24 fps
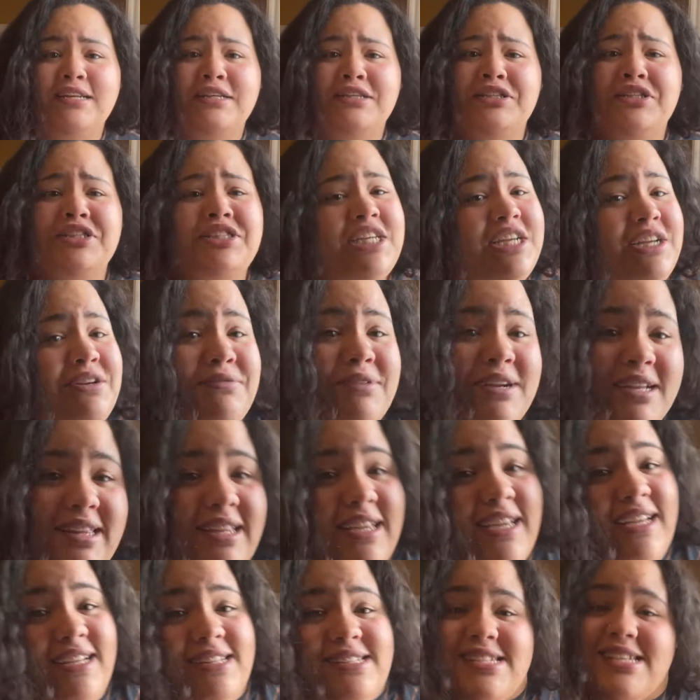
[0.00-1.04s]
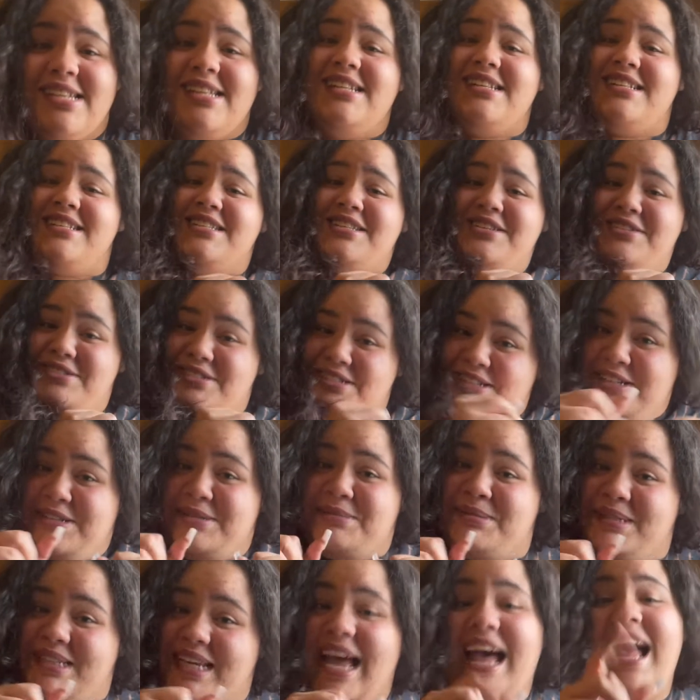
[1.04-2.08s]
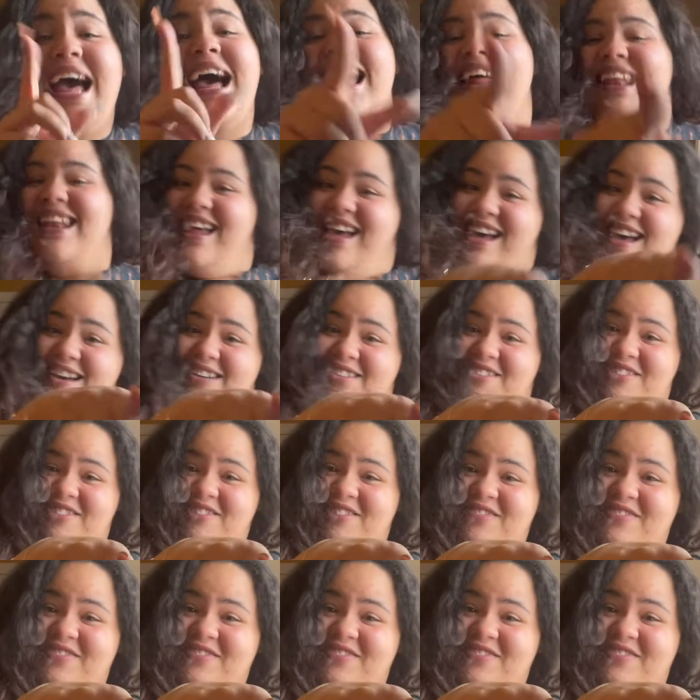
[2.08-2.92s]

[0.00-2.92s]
She really into this YouTube shit. I know.